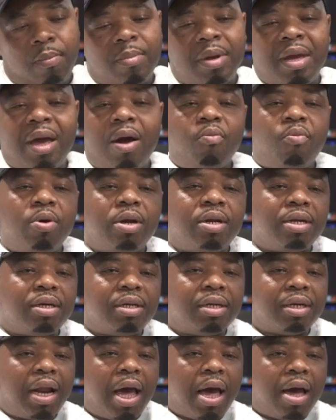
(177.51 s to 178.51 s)
I I witnessed
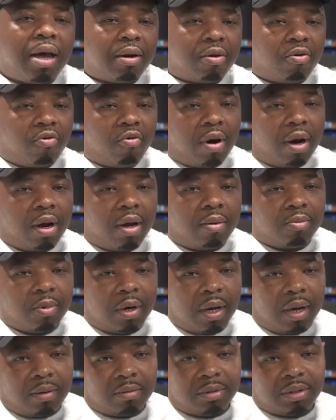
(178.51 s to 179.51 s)
a lot of crime, you
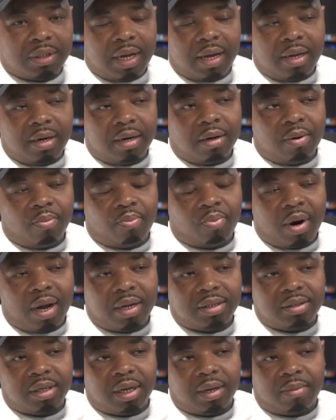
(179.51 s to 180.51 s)
know what I'm saying, in the
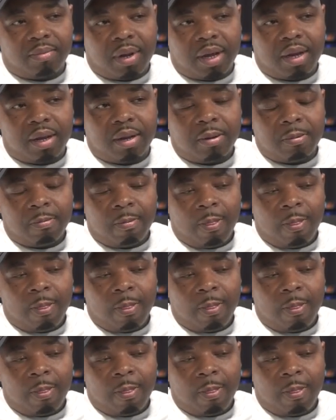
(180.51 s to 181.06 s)
project, man.